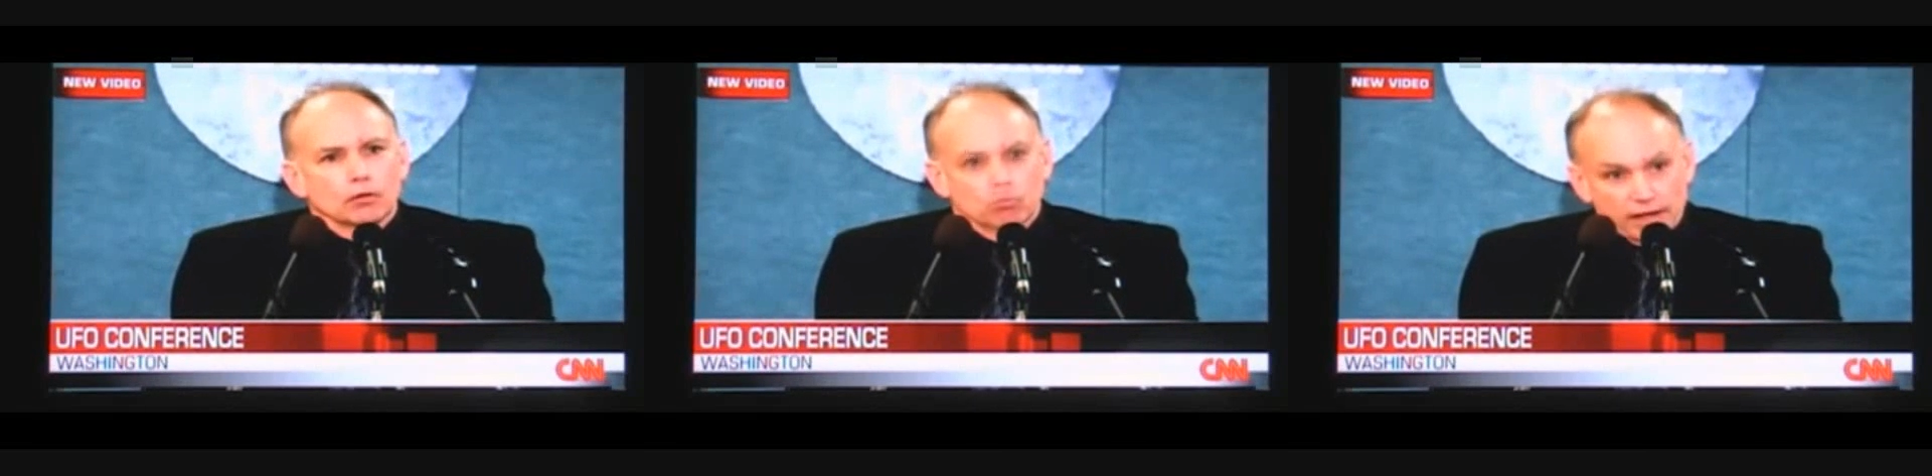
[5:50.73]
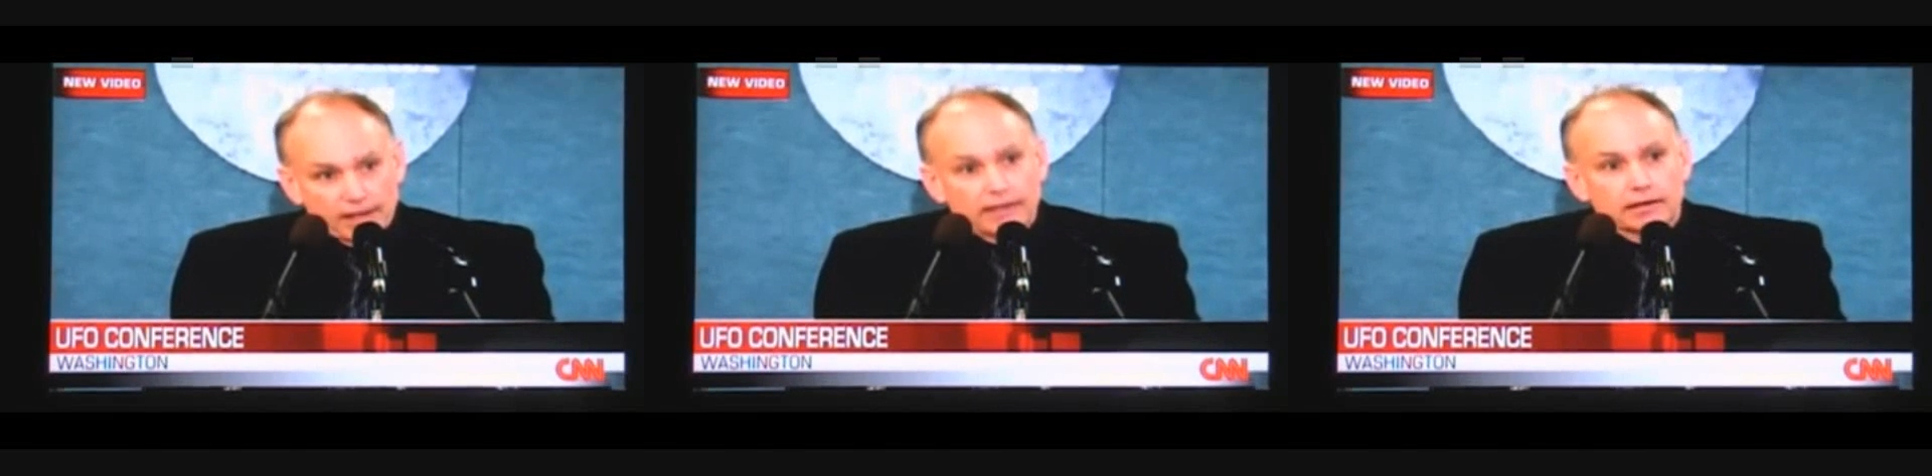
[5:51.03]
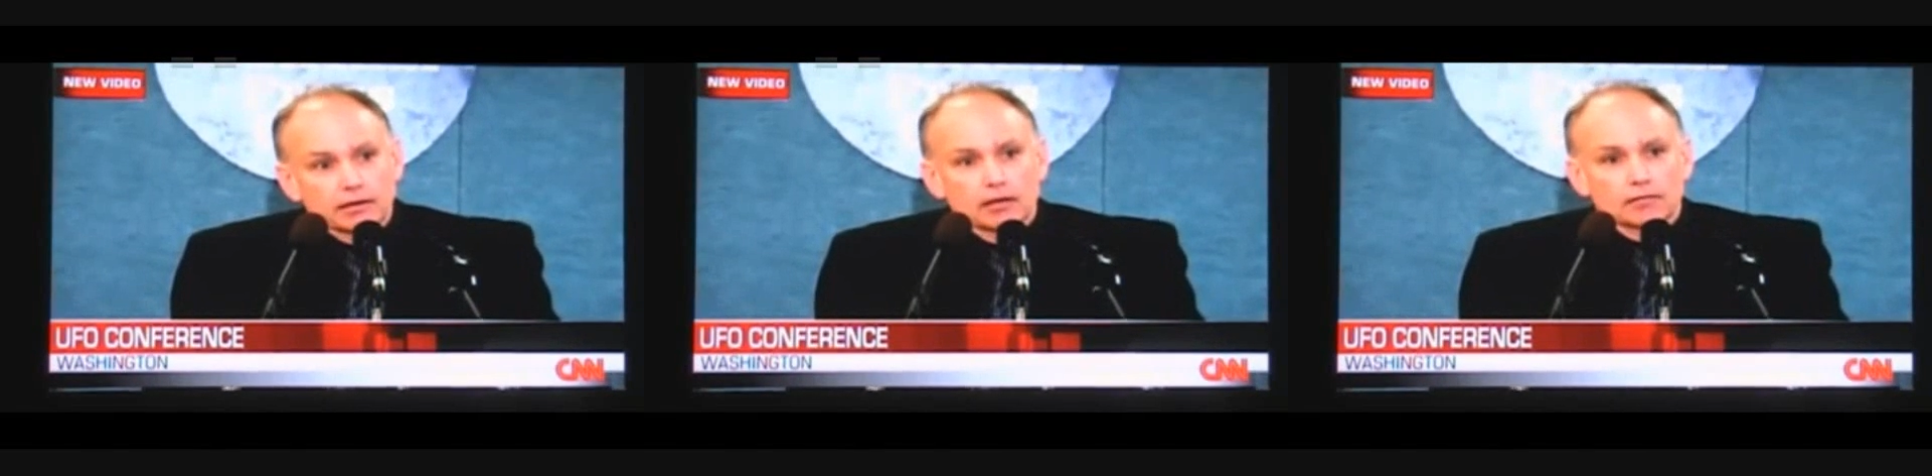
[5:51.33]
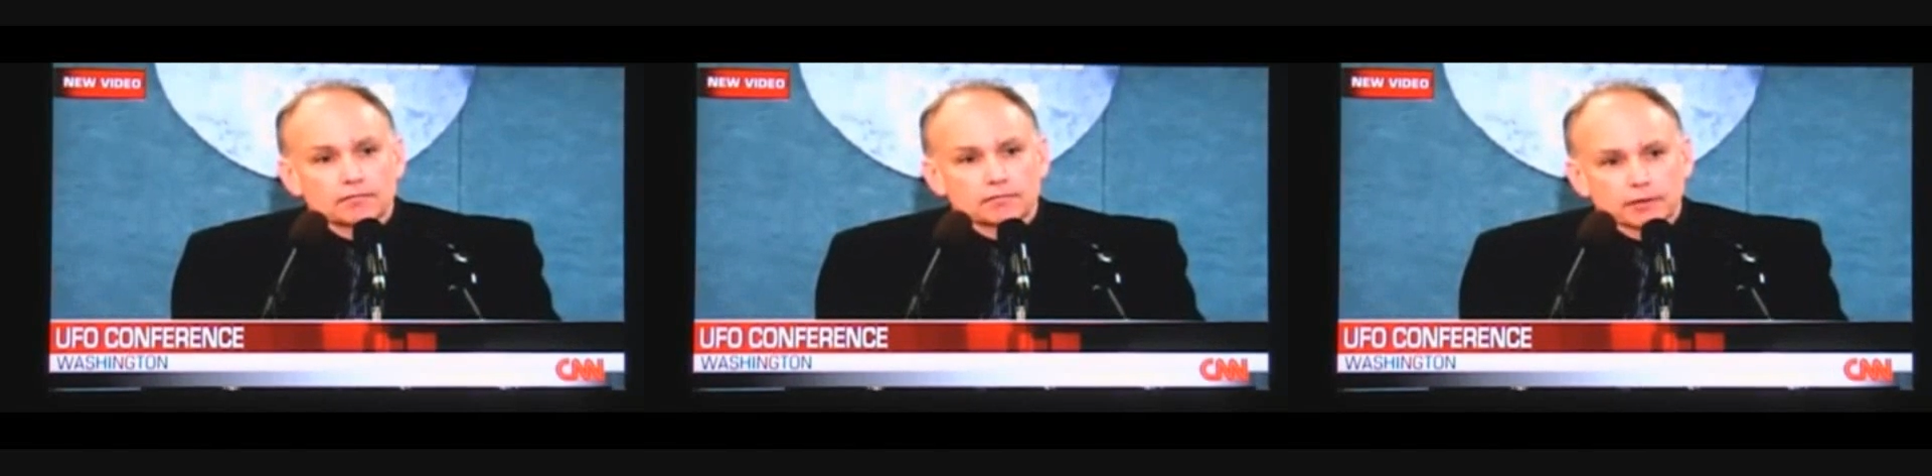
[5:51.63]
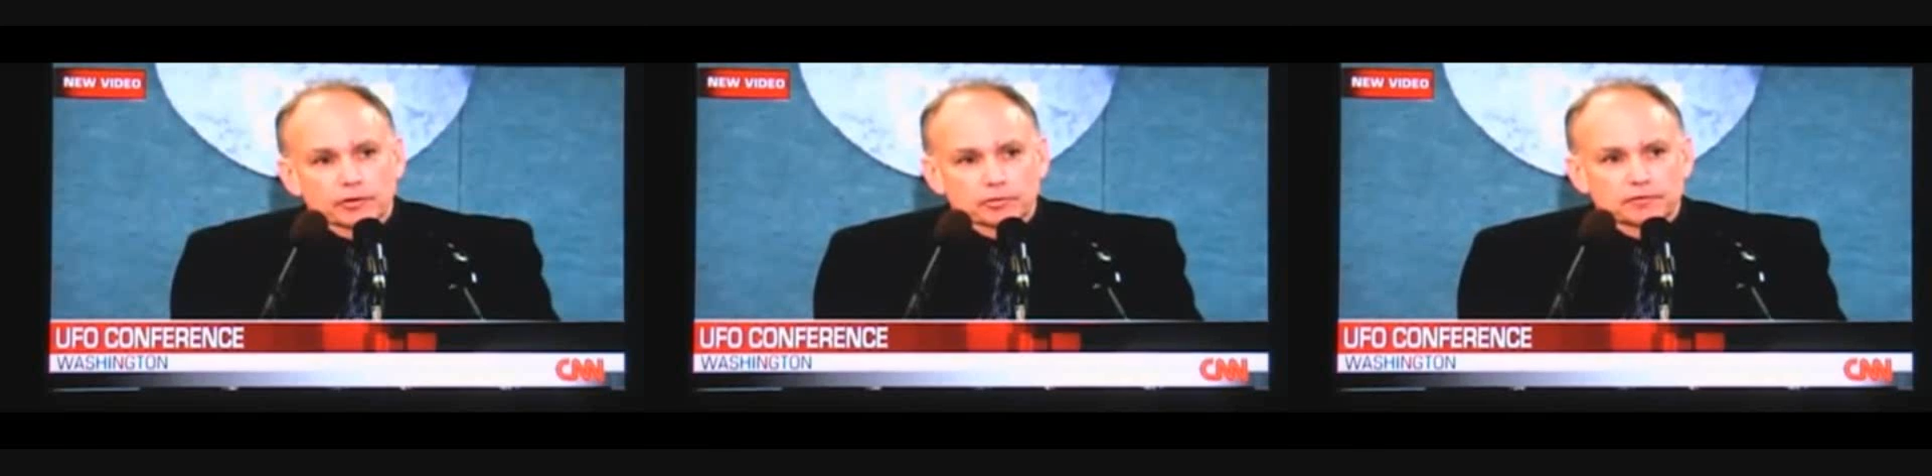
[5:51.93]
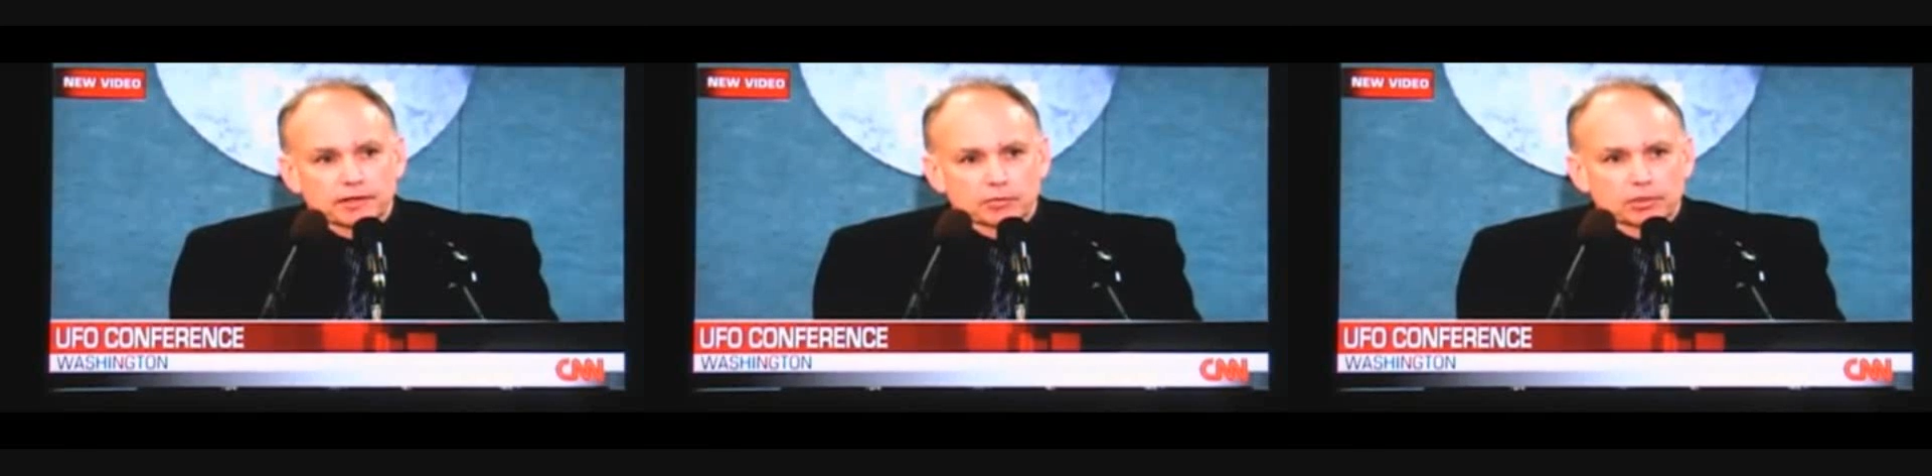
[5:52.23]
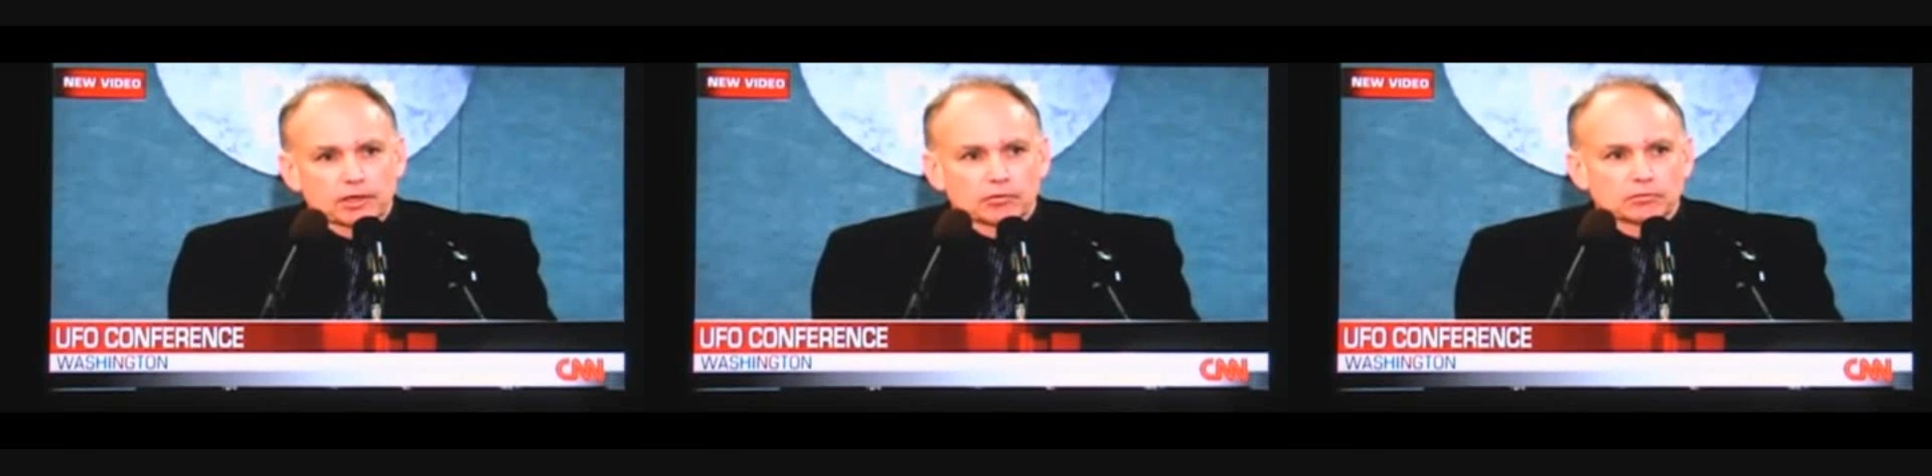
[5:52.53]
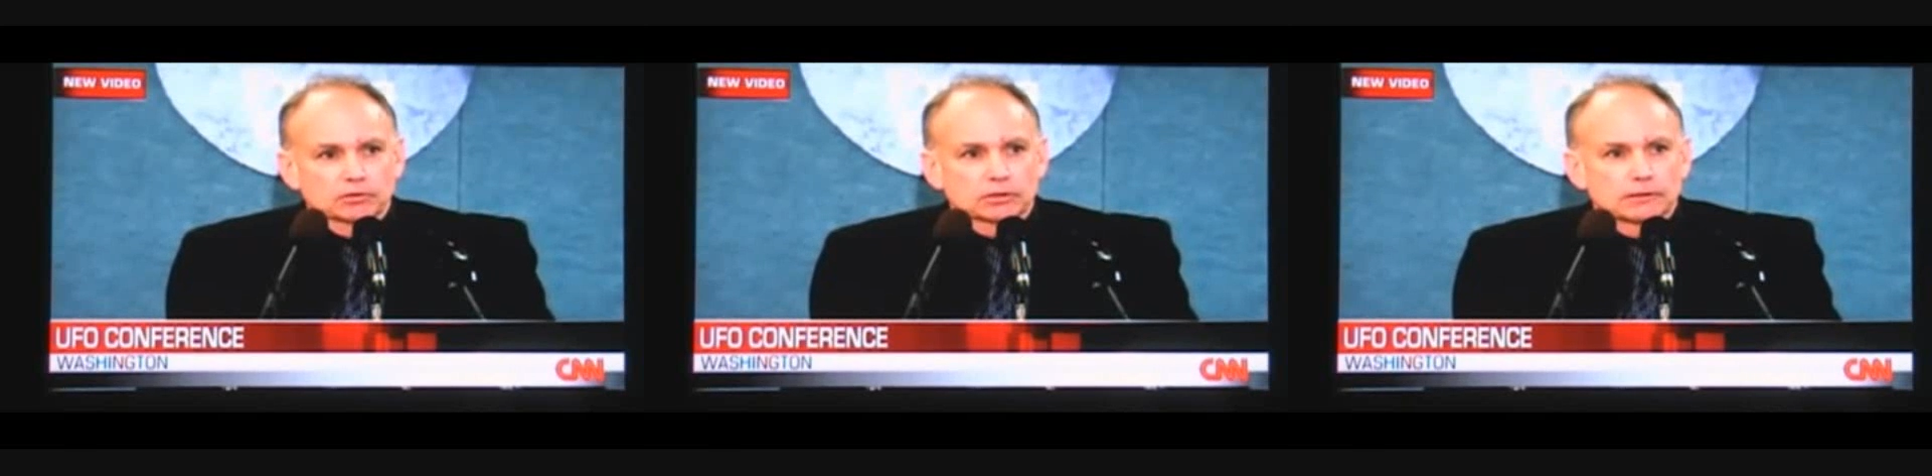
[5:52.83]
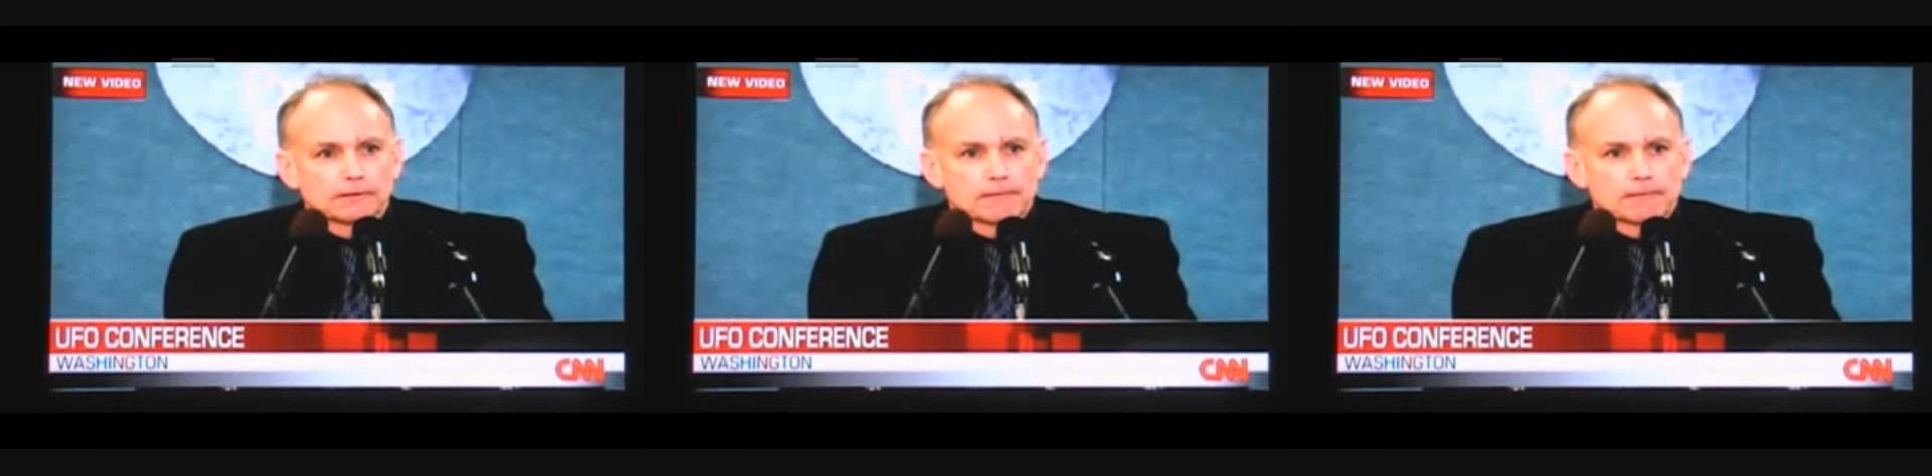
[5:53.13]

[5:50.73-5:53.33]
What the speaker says: array of very profound problems.